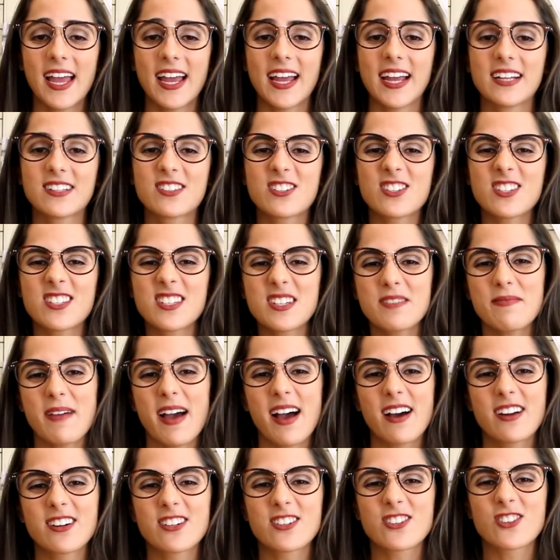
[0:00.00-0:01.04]
It's just
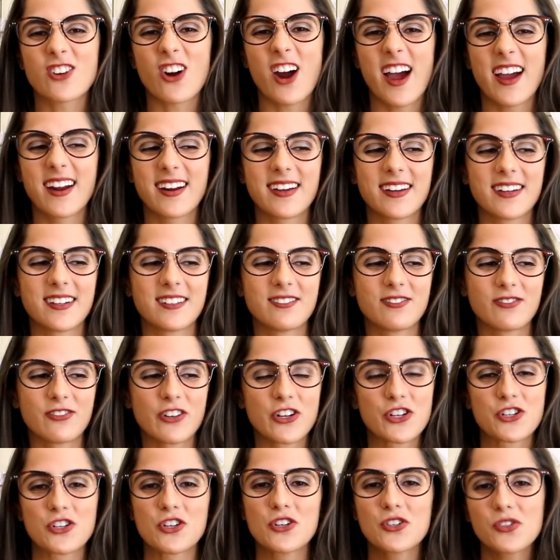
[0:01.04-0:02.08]
about trying to
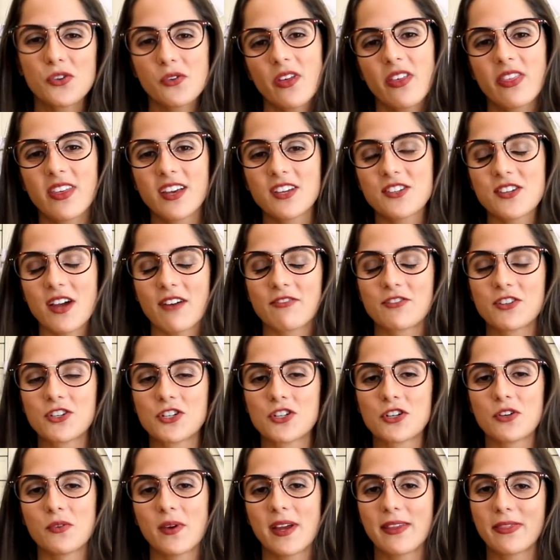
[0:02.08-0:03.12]
reduce all the things you have to
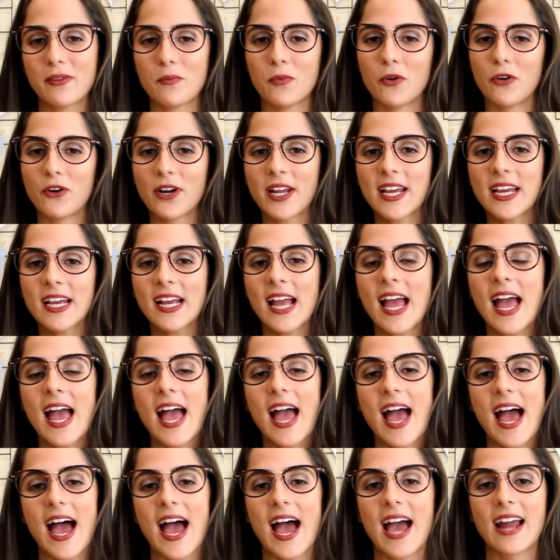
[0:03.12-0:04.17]
do in the morning,
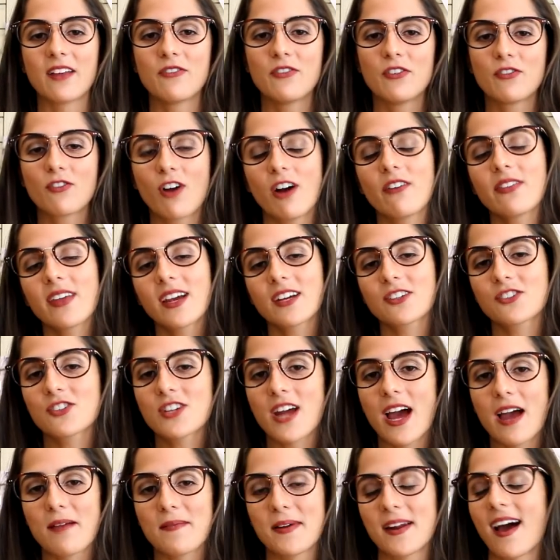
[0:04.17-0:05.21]
and if you've got the extra
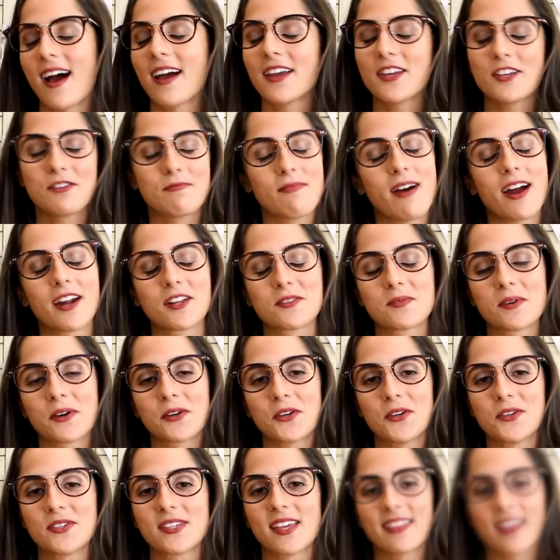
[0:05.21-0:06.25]
time at night, you might as well
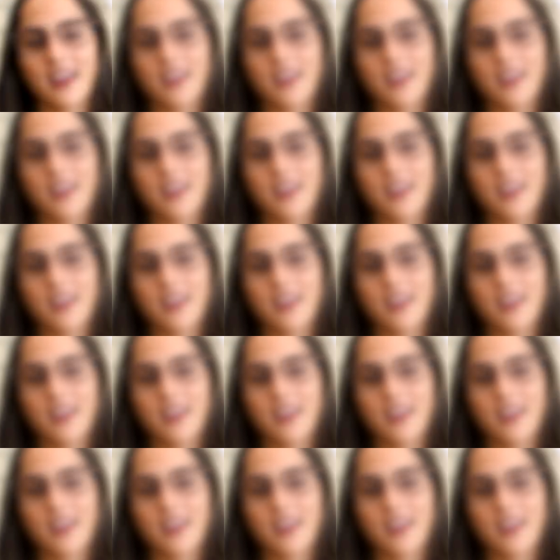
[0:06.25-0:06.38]
use it